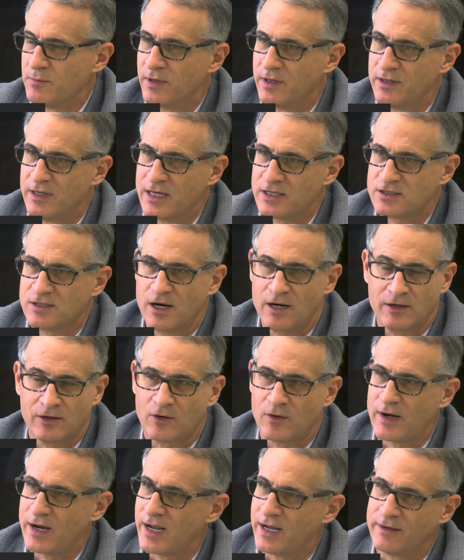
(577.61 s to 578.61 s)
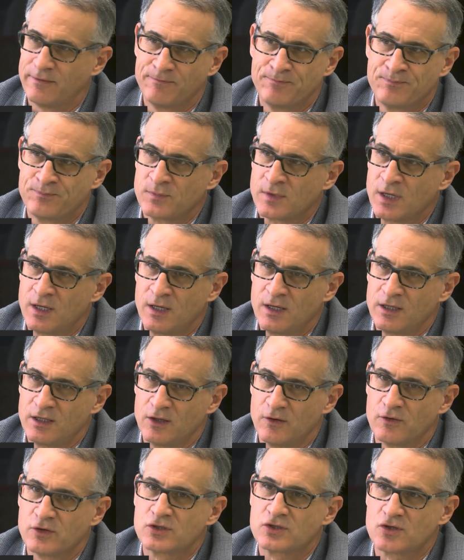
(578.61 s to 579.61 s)
But as an undergrad,
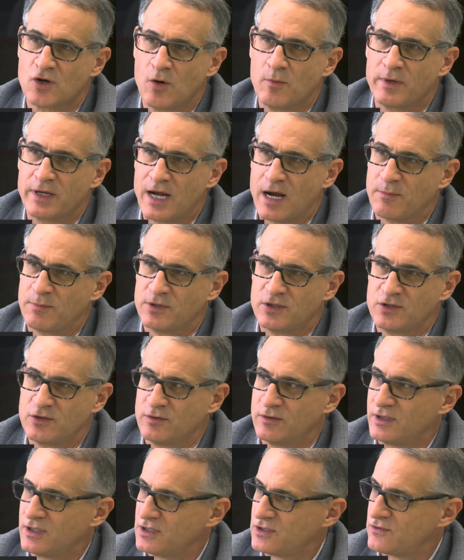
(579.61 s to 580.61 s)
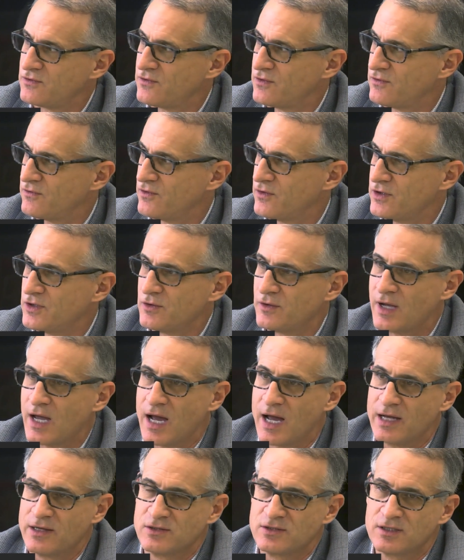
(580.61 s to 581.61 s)
there's so many opportunities for you
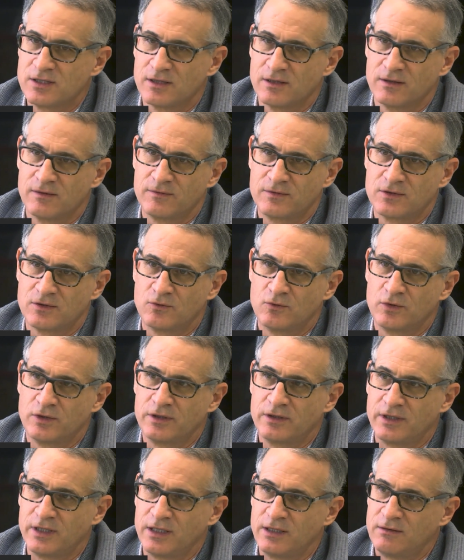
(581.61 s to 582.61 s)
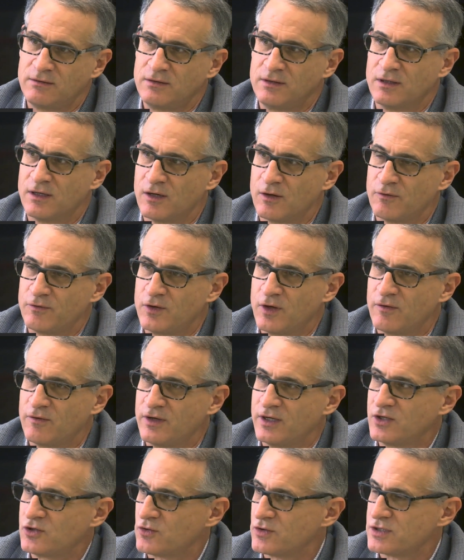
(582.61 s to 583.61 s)
guys to really, if you have
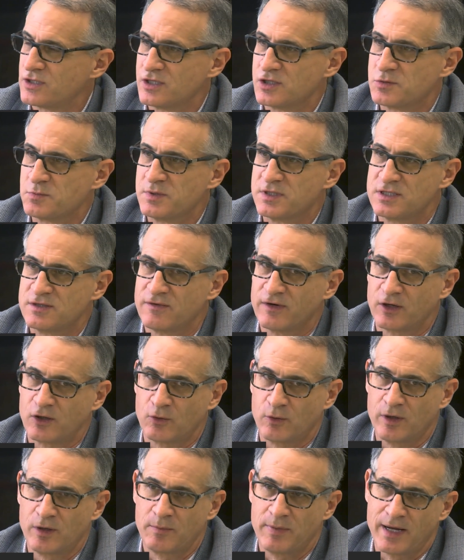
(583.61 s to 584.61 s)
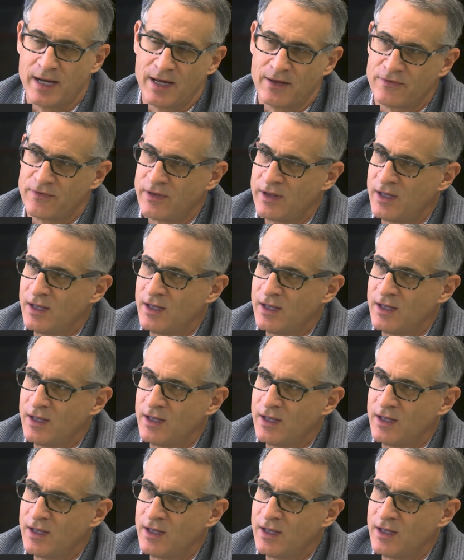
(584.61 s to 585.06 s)
an interest in a specific career path,